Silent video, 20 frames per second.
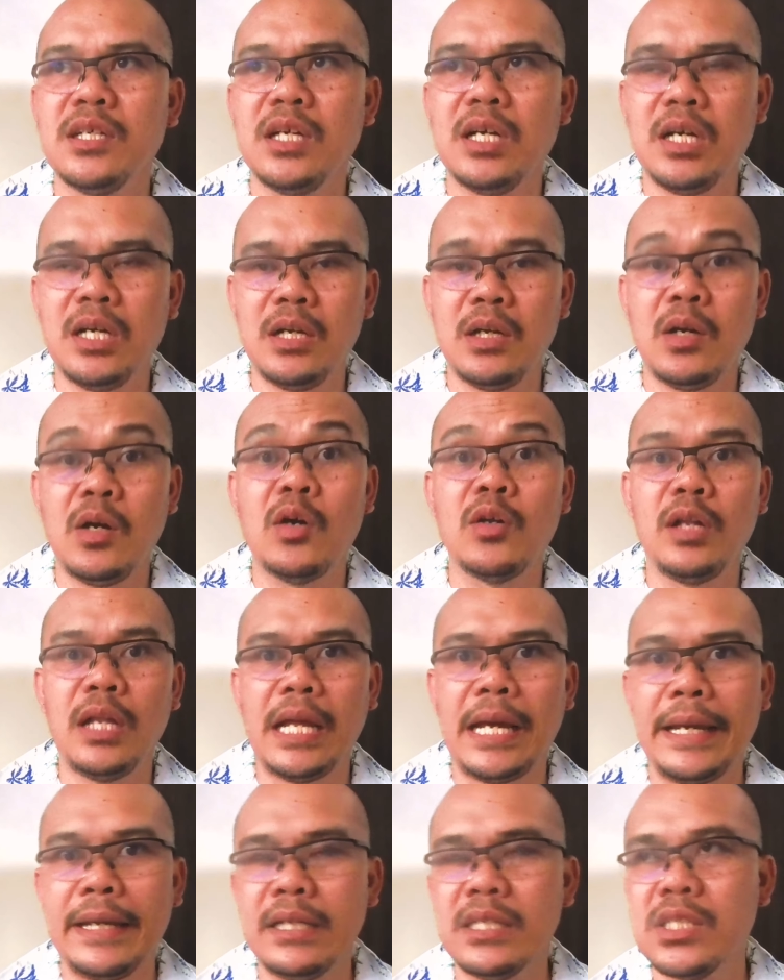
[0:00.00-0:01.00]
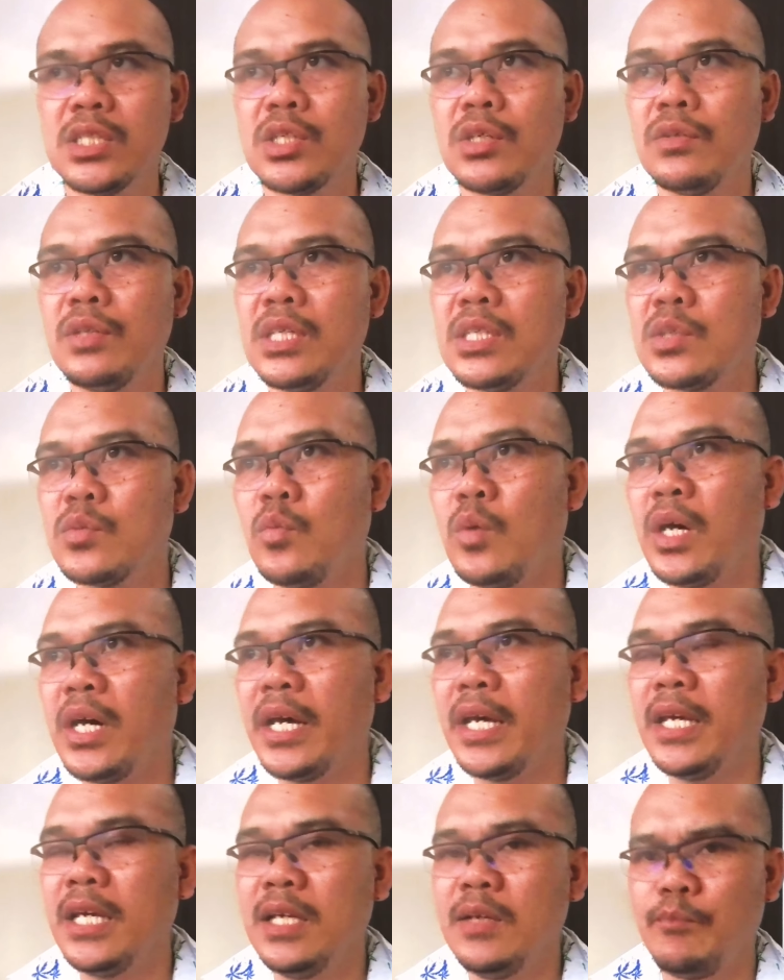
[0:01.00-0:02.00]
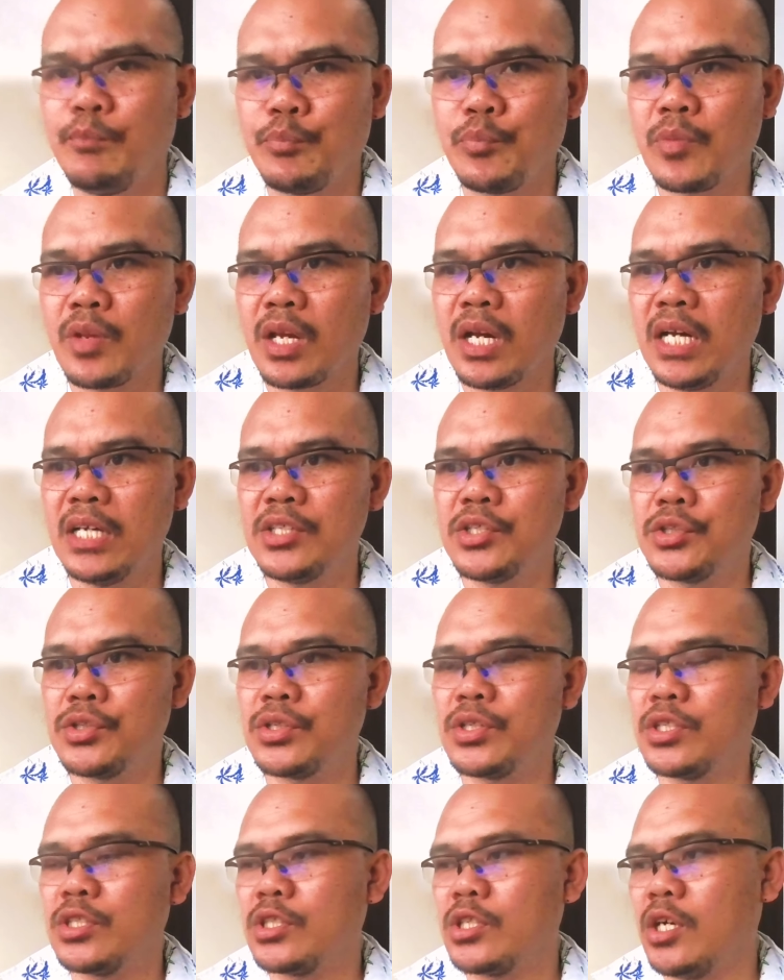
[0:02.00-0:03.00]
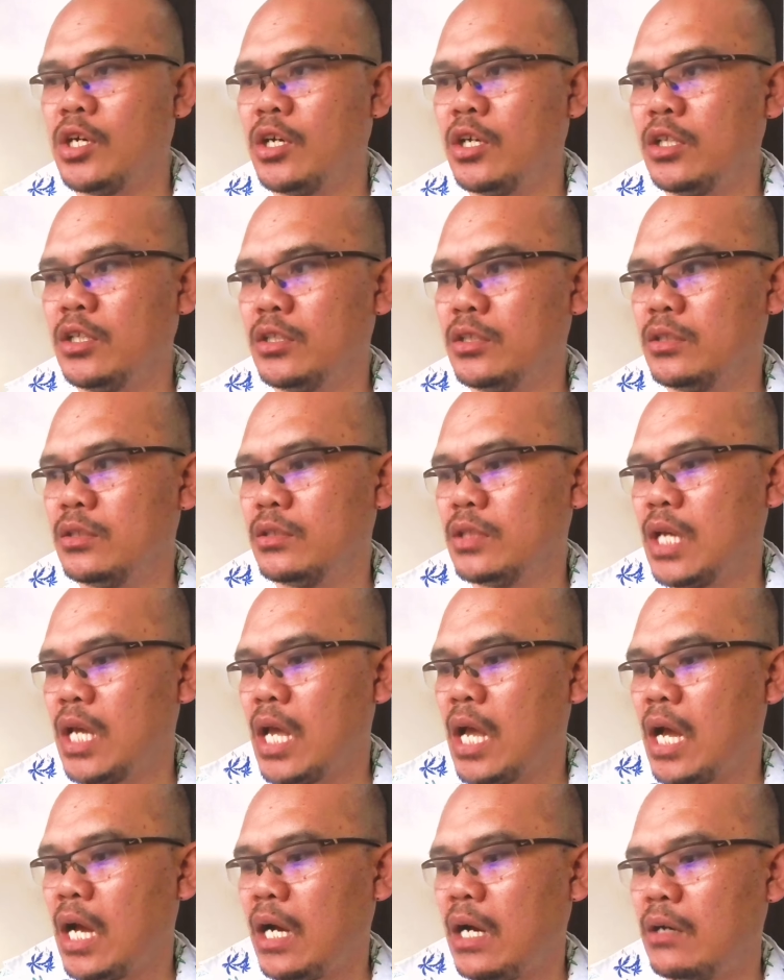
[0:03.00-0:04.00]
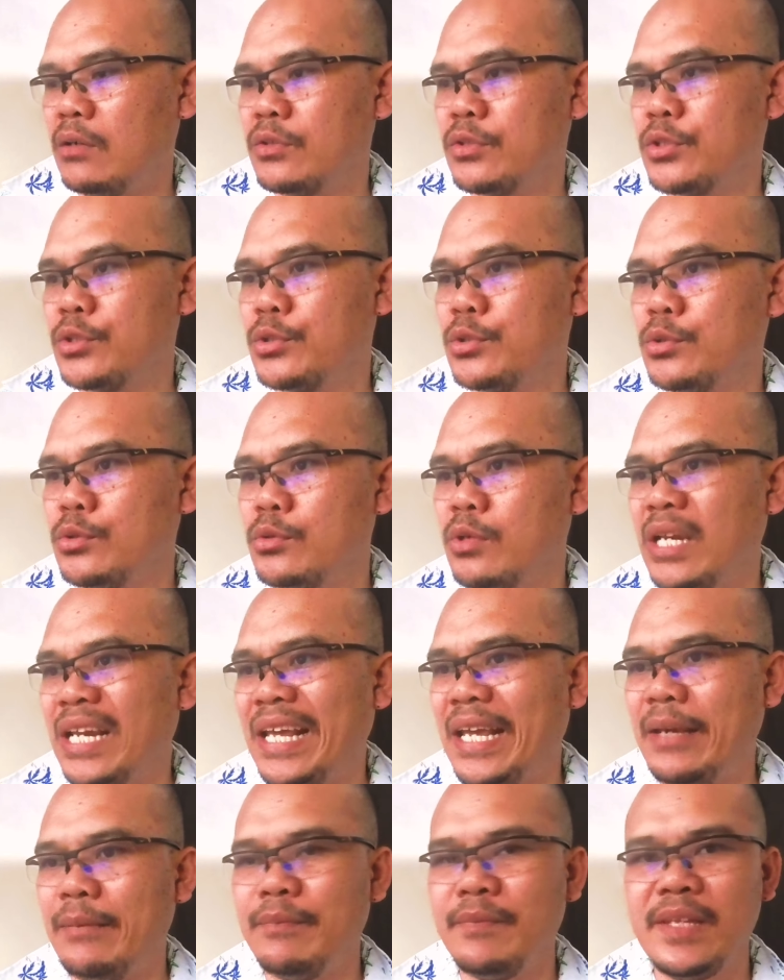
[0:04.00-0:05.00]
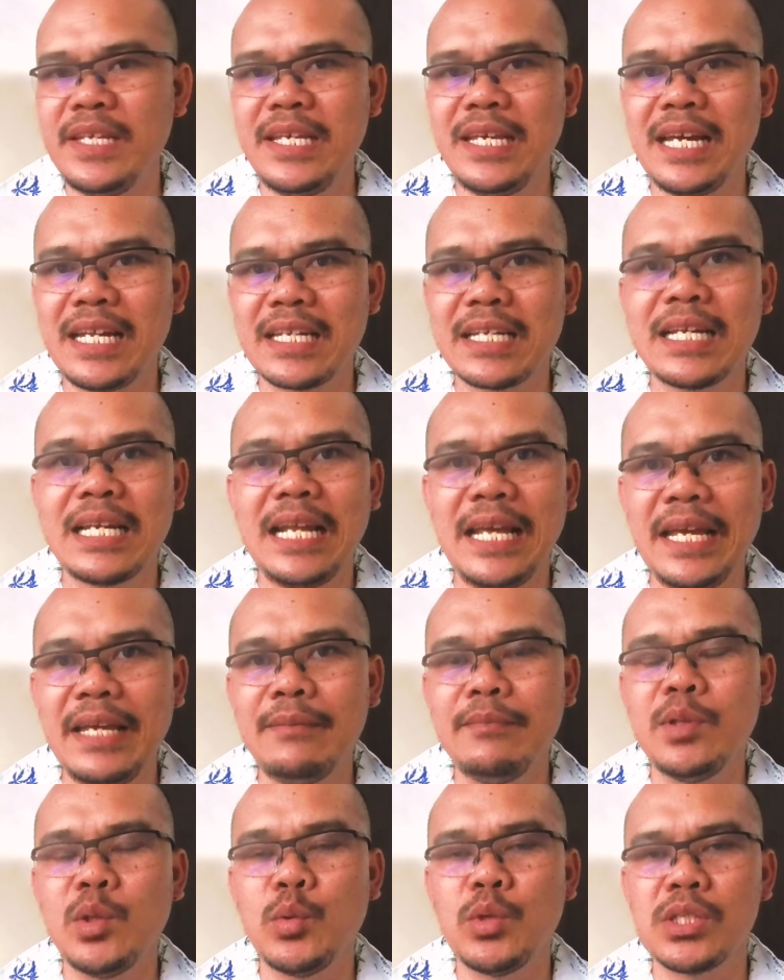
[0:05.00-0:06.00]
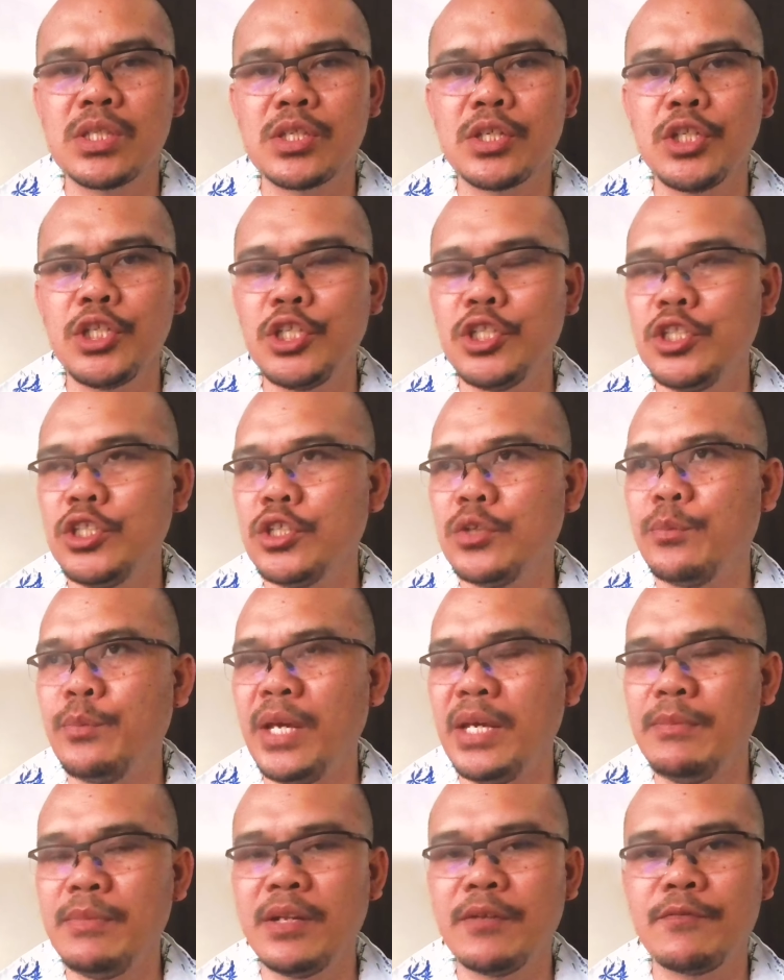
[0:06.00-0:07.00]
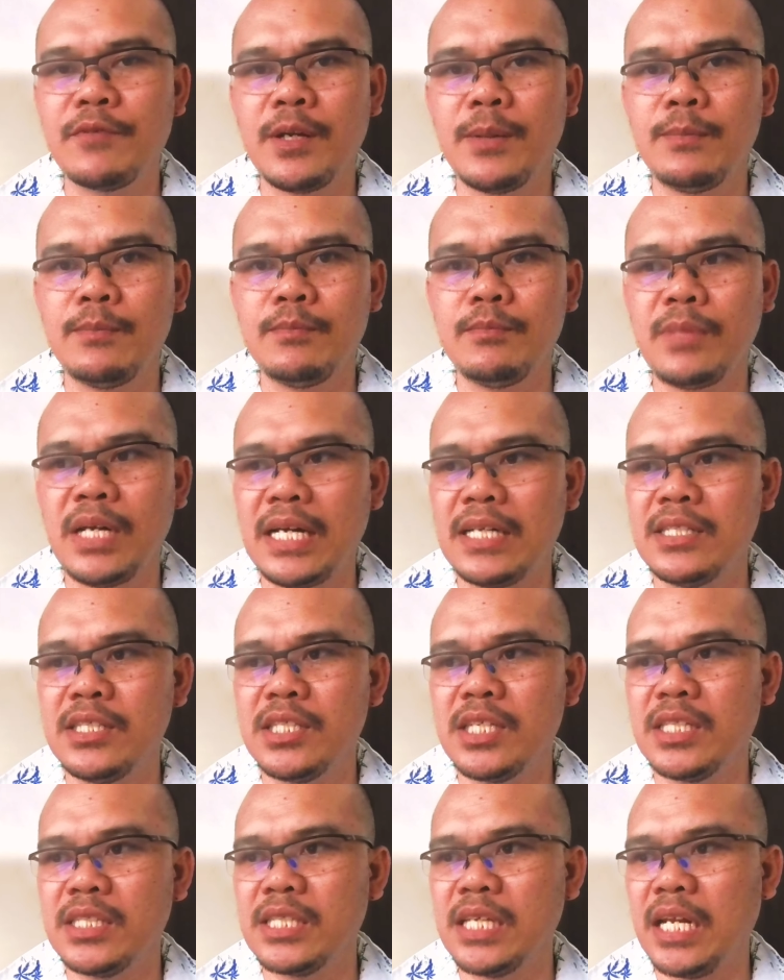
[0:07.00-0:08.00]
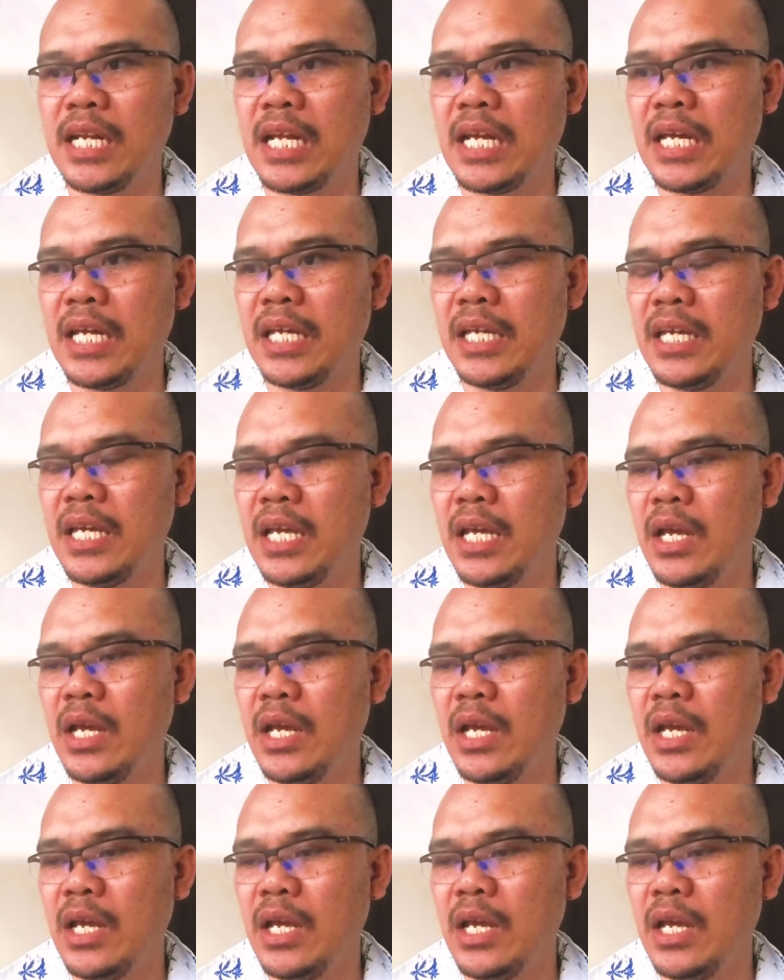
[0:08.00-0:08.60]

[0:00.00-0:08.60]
online. So that's why I searched on how to claim the unclaimed Western Union payment from AdSense, and I